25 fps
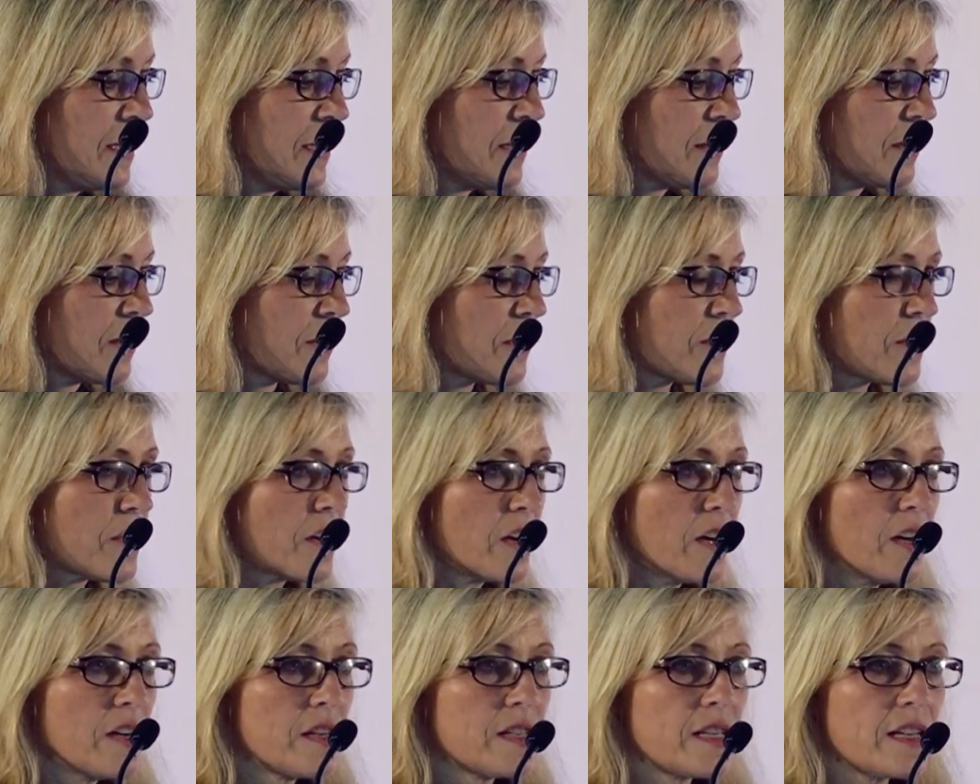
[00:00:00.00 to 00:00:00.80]
The
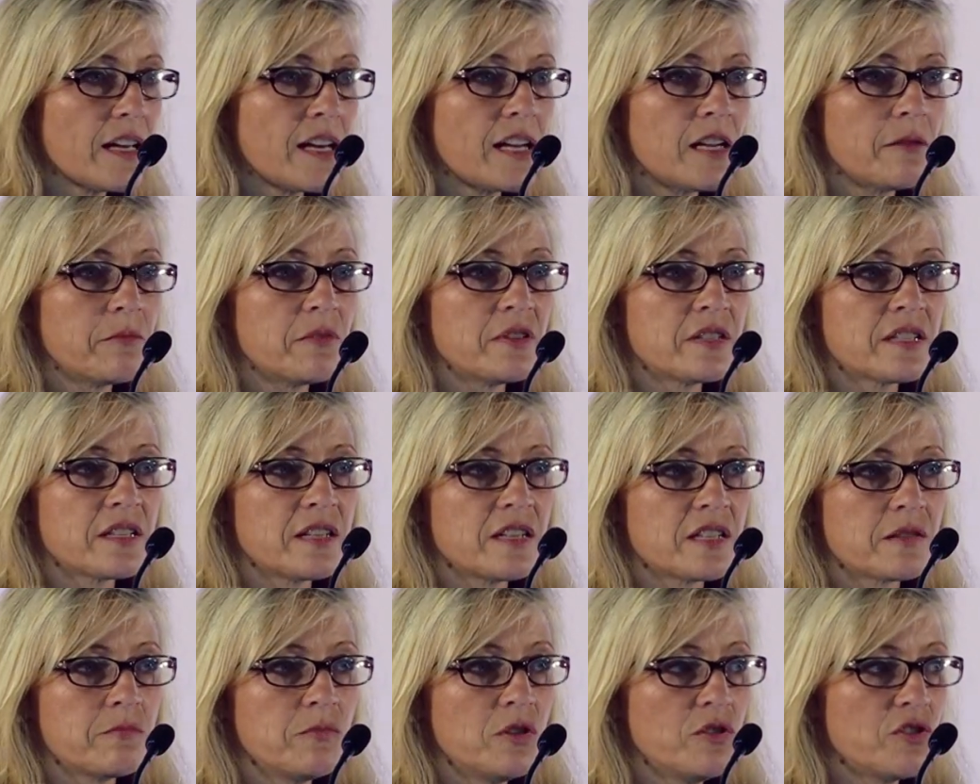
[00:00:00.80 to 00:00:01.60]
third element
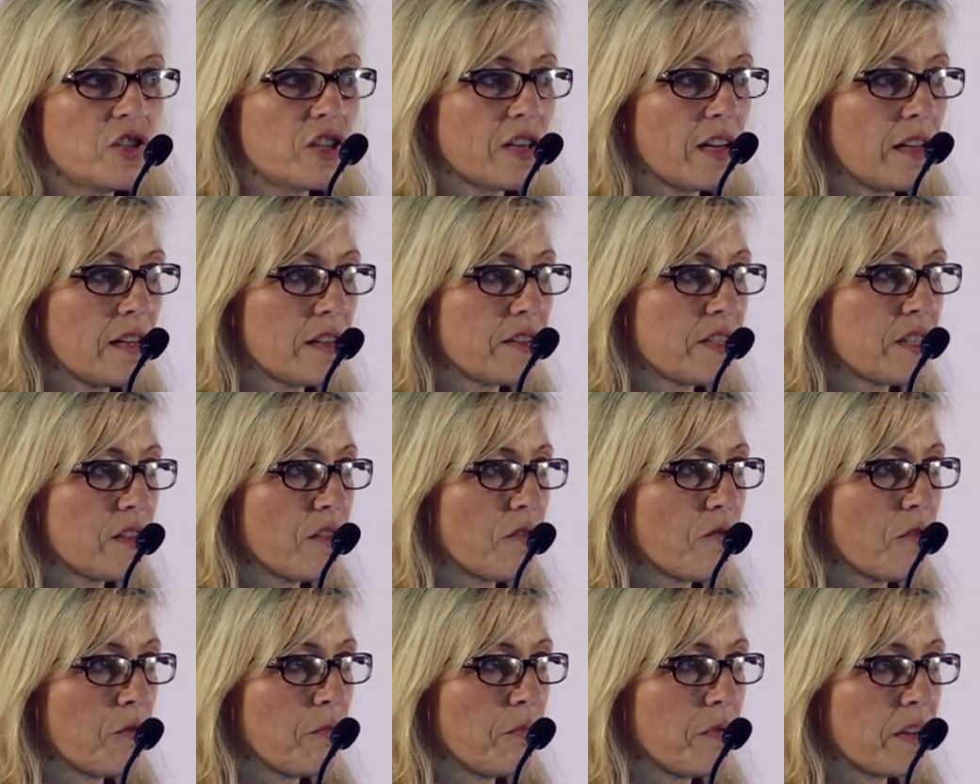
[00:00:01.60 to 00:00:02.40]
is mutuality
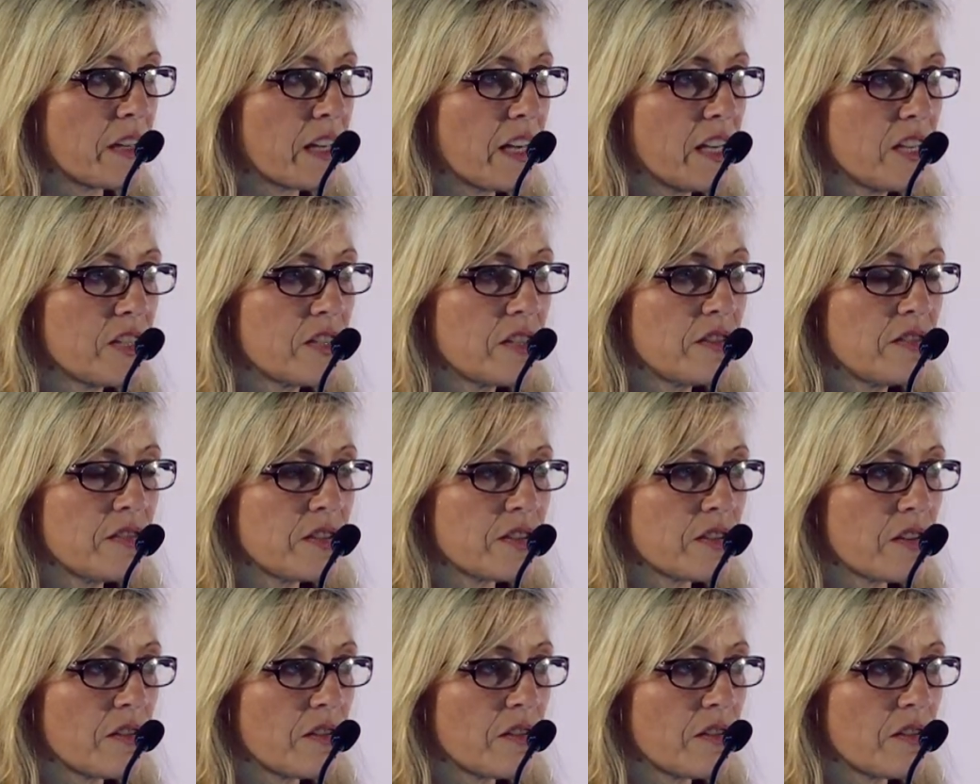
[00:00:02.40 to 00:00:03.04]
of obligations.